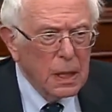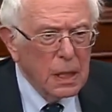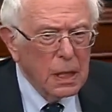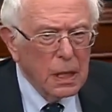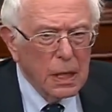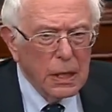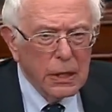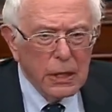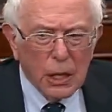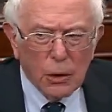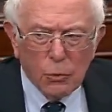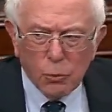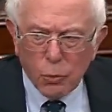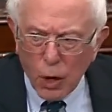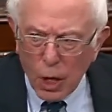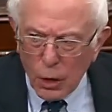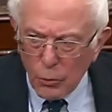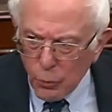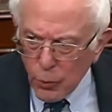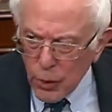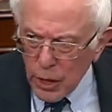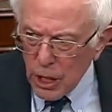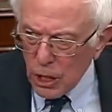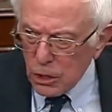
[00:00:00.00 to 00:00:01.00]
that what
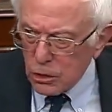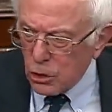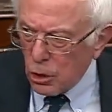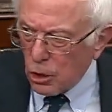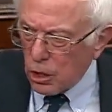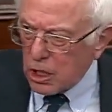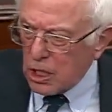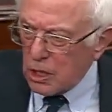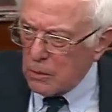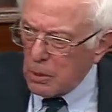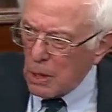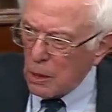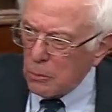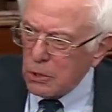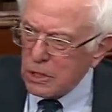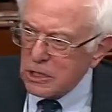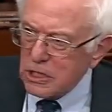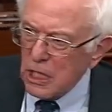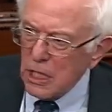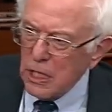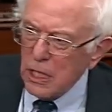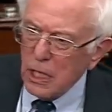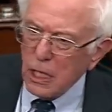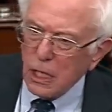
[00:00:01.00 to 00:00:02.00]
we are talking about, what
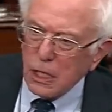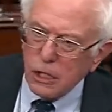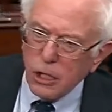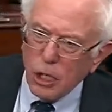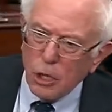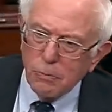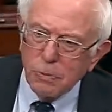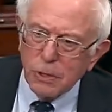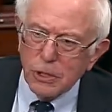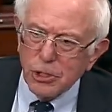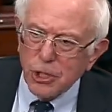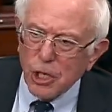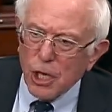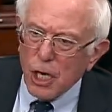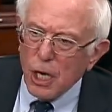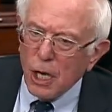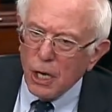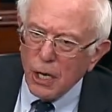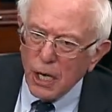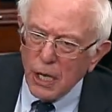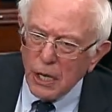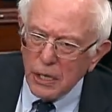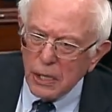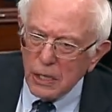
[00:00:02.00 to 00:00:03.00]
Senator Klobuchar
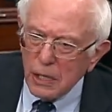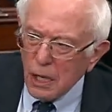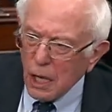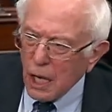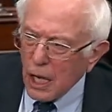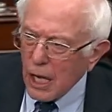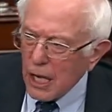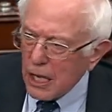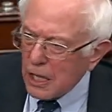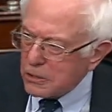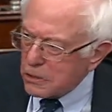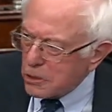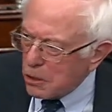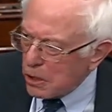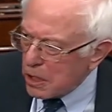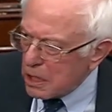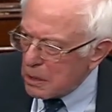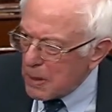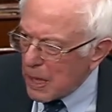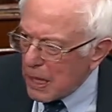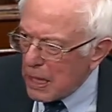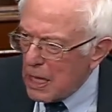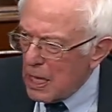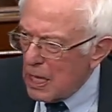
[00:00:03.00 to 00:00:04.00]
and I are talking
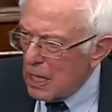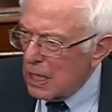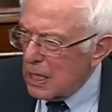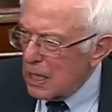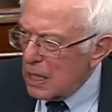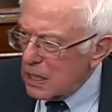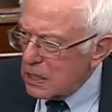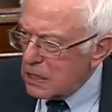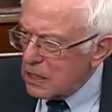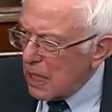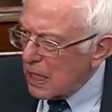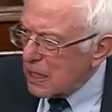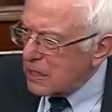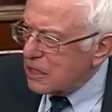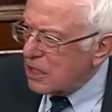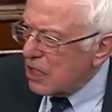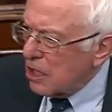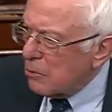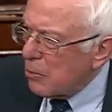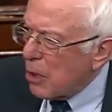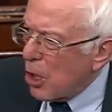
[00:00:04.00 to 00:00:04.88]
about, is not some